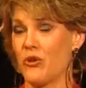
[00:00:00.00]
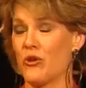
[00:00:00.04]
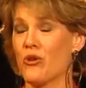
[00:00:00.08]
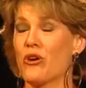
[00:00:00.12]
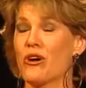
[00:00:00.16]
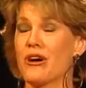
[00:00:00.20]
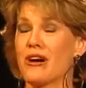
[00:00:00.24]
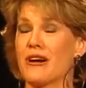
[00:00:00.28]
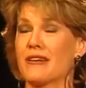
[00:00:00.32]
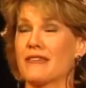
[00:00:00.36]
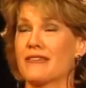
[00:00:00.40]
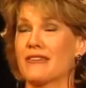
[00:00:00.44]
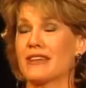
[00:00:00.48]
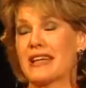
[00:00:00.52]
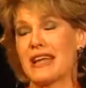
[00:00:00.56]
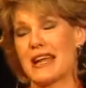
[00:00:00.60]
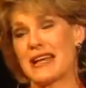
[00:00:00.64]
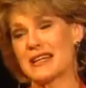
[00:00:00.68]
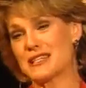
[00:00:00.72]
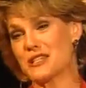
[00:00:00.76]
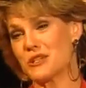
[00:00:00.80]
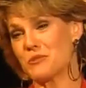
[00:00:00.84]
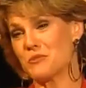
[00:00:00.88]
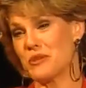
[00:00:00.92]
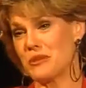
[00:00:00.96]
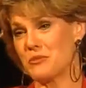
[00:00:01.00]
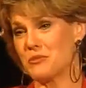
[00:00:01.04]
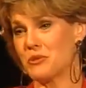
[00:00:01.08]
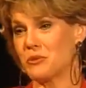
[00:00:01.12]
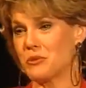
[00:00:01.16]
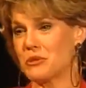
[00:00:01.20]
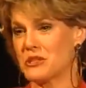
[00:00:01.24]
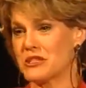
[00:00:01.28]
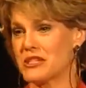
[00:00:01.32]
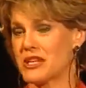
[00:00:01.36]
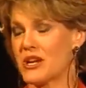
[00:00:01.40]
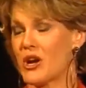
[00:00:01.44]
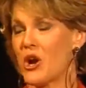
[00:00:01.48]
or the casting people
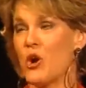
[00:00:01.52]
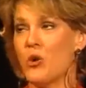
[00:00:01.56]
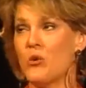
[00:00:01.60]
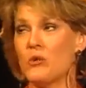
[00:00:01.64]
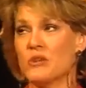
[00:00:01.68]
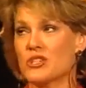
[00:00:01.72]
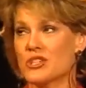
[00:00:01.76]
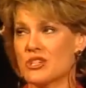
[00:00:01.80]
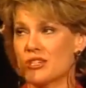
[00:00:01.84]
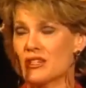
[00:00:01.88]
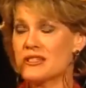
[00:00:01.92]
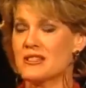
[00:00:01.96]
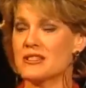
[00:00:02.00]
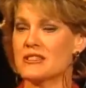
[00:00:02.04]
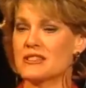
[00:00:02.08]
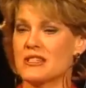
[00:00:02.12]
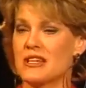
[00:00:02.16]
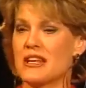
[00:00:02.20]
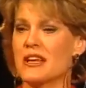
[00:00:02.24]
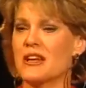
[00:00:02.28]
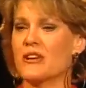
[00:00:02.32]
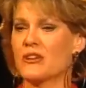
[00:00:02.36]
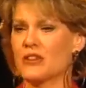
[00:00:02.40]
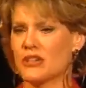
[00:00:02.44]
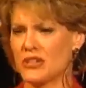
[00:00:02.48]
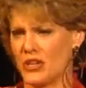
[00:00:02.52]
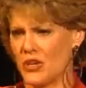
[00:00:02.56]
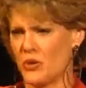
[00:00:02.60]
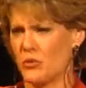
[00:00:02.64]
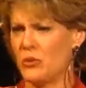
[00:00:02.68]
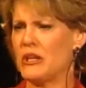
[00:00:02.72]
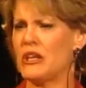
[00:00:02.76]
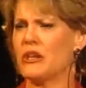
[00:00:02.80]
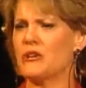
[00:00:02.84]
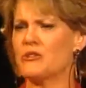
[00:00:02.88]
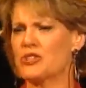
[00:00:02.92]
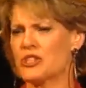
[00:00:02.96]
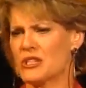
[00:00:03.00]
would say, "Oh, well, she's a singer. You know,
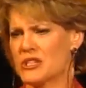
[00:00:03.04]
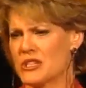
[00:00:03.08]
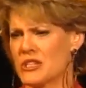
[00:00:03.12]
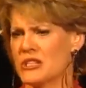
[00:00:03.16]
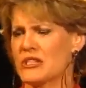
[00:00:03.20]
we know she's a